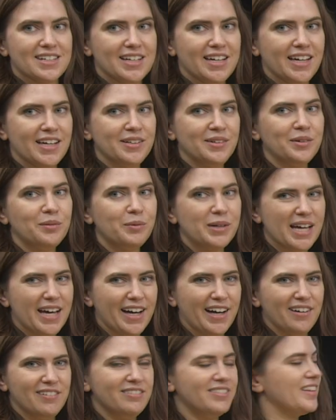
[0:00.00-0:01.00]
again, we
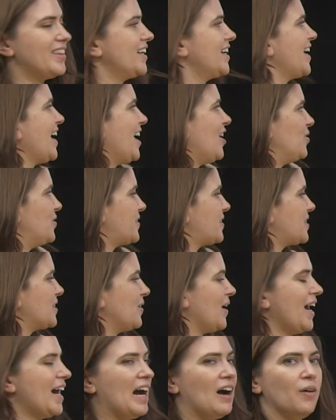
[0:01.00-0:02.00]
have the count. So
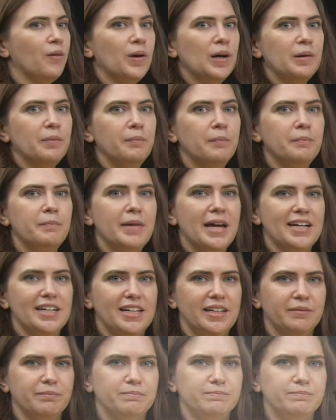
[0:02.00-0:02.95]
how many?